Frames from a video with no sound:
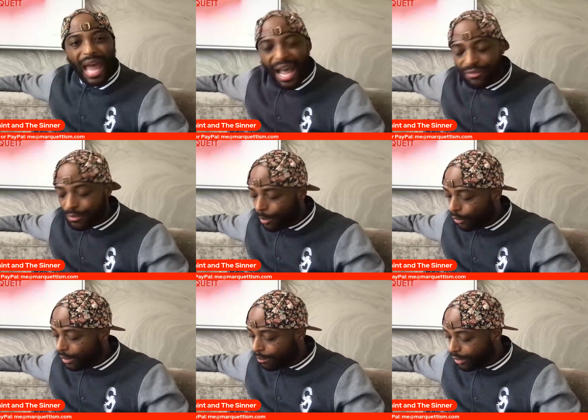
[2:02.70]
have
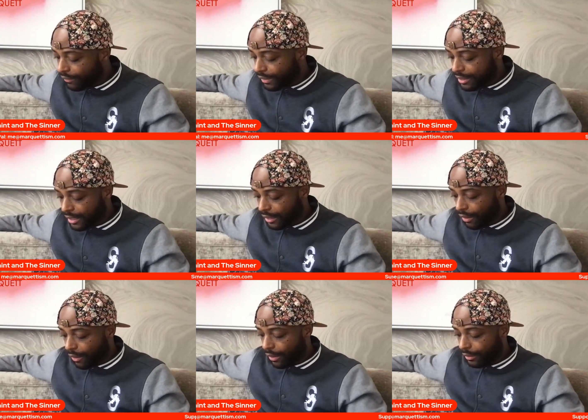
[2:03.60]
spoken previously
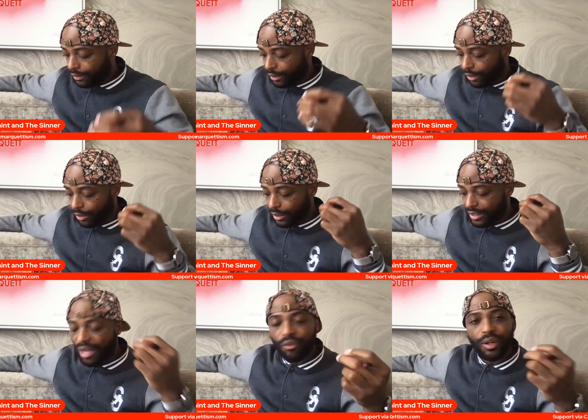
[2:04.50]
on, you know, the
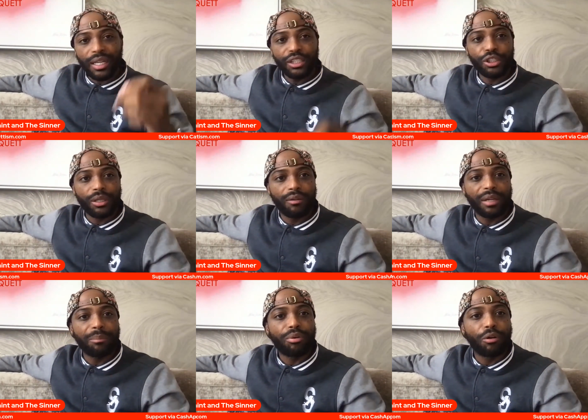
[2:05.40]
definition of
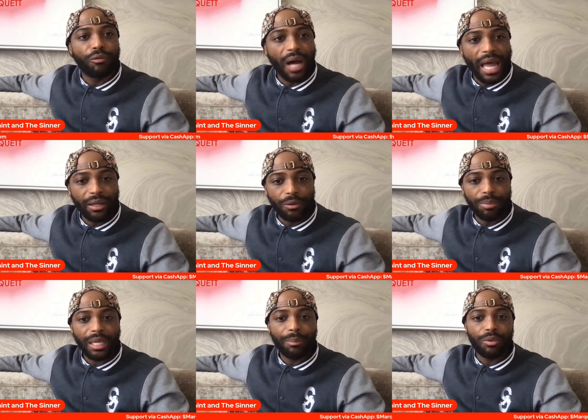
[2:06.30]
a provider.
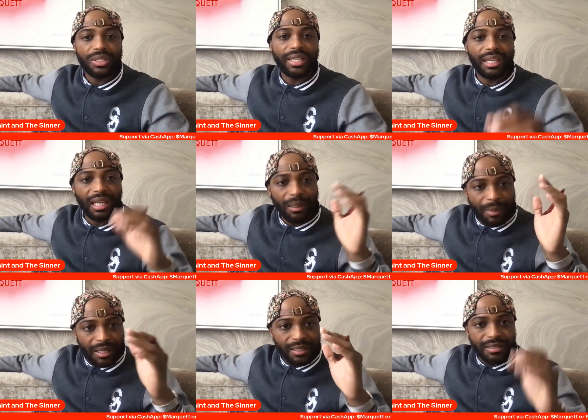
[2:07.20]
People tend to
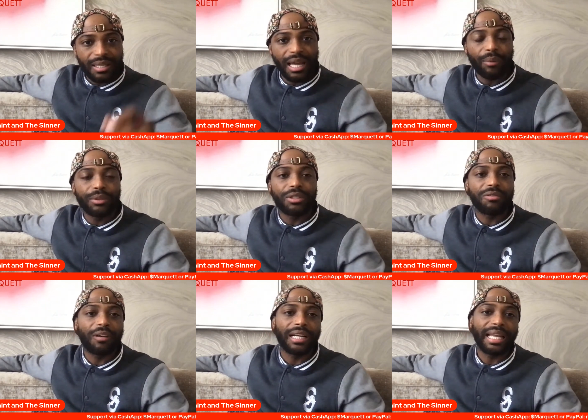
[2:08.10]
limit this to that which
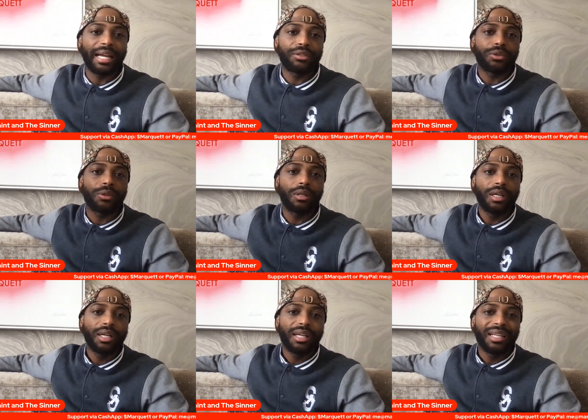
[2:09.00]
is financial.
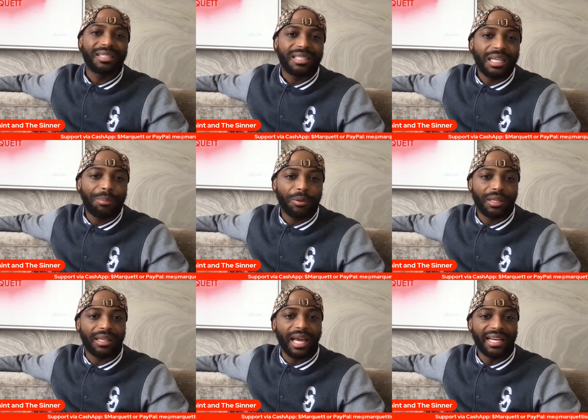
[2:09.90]
It is deeper
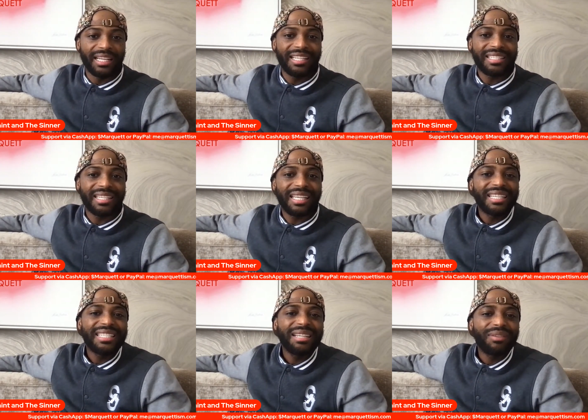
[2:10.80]
than that, and it
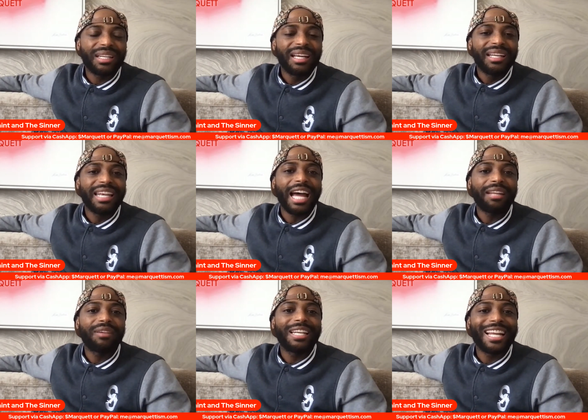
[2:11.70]
is even not
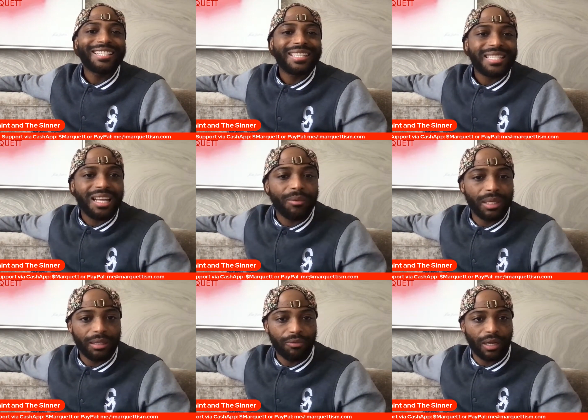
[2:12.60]
even
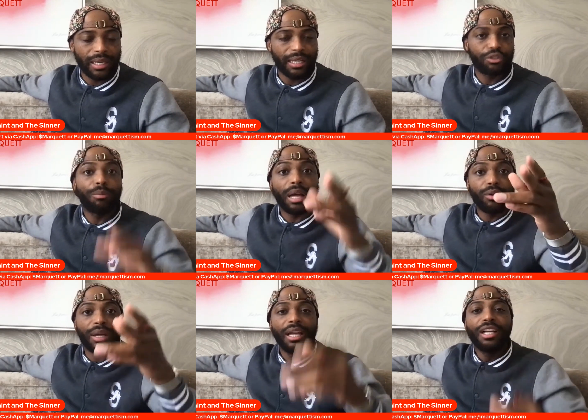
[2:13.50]
necessarily financial. By
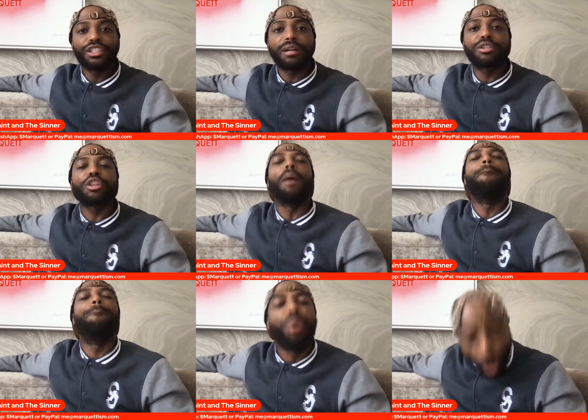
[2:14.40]
the way, shout out to the
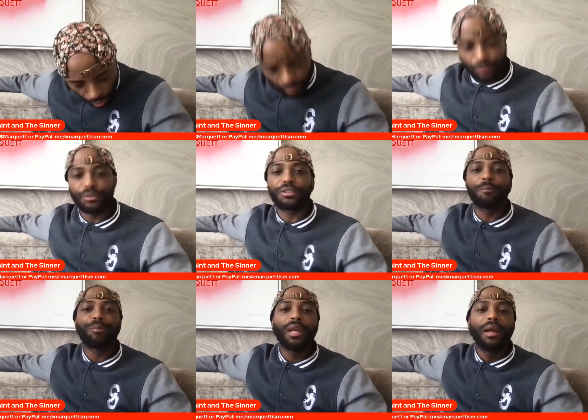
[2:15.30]
ballers.